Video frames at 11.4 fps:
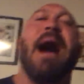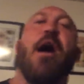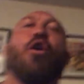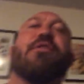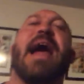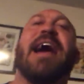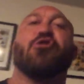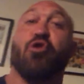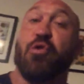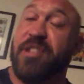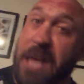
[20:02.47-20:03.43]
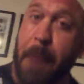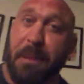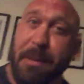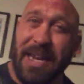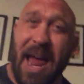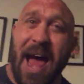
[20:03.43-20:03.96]
my all natural
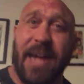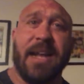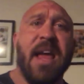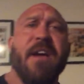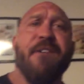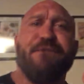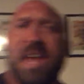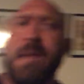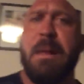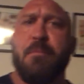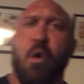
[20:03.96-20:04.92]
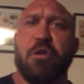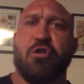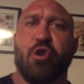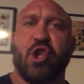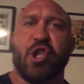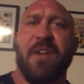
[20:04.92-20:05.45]
supplement line, Feed Me More
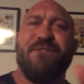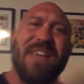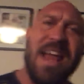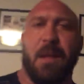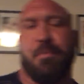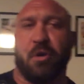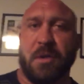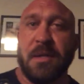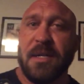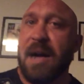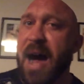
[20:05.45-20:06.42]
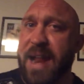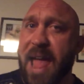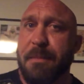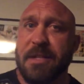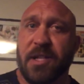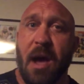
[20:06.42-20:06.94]
Nutrition, available on
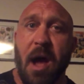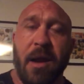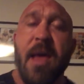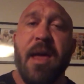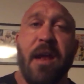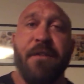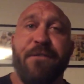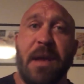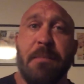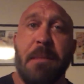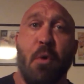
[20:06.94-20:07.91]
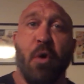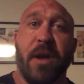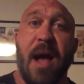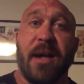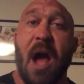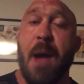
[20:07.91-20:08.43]
Amazon and
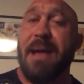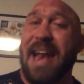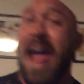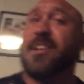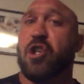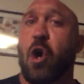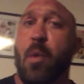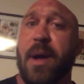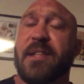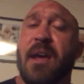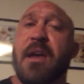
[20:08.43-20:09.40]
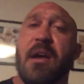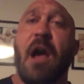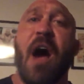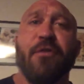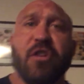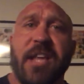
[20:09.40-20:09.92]
feedmemore.com. And as always,
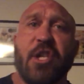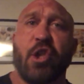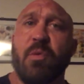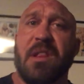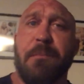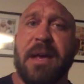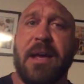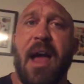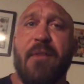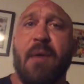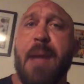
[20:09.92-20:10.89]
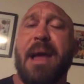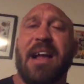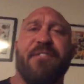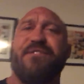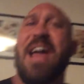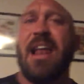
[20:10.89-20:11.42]
Conversation with the Big Guy
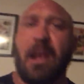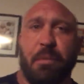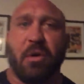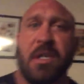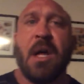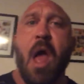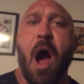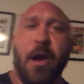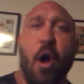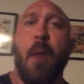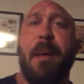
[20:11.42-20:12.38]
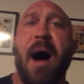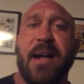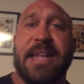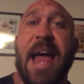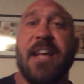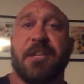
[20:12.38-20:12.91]
Ryback, available on all
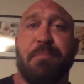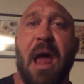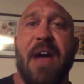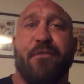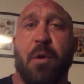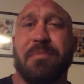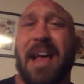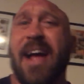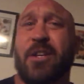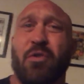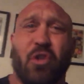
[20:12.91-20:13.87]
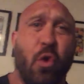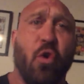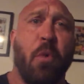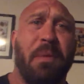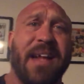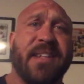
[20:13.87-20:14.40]
podcast platforms, iTunes,
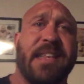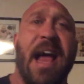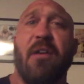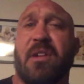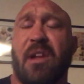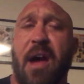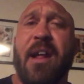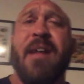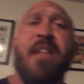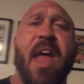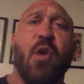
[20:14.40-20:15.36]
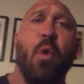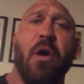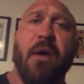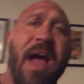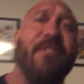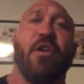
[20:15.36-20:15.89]
Google Play, SoundCloud, and
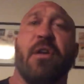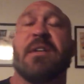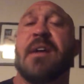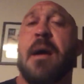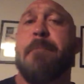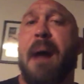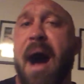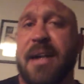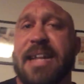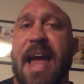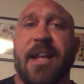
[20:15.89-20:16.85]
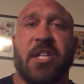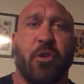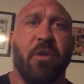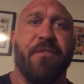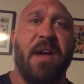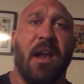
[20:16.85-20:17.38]
wherever podcasts
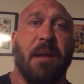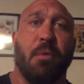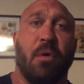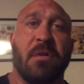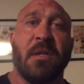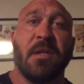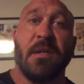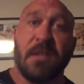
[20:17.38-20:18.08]
are available.